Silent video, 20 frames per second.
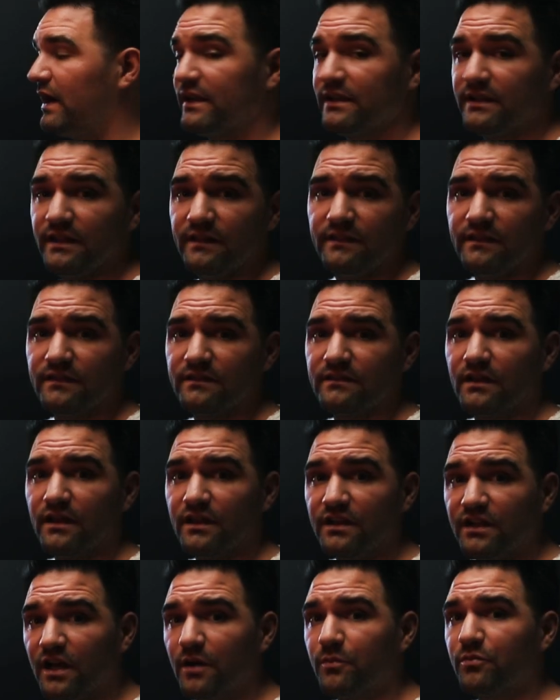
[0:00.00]
I did this a
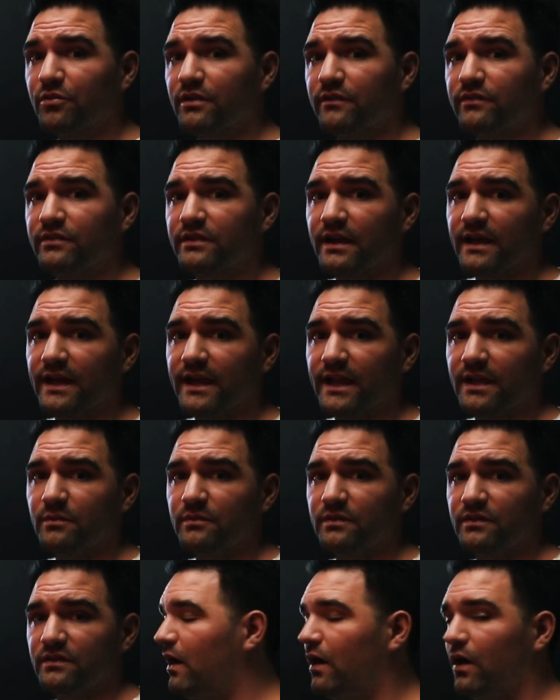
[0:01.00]
number of
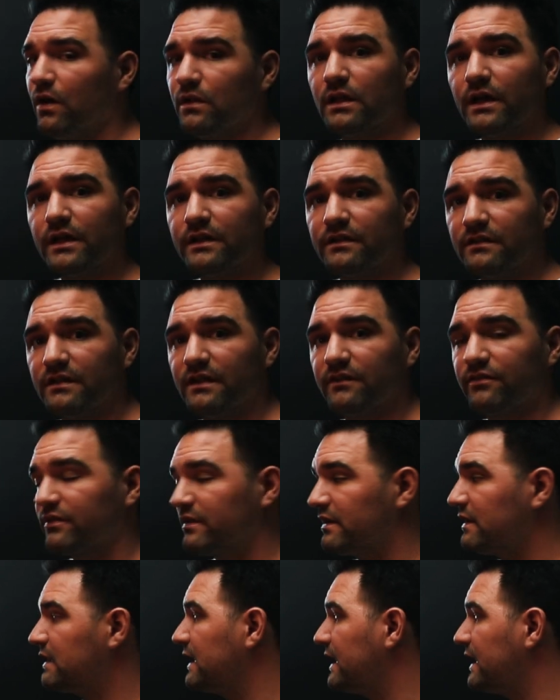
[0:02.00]
times, all on different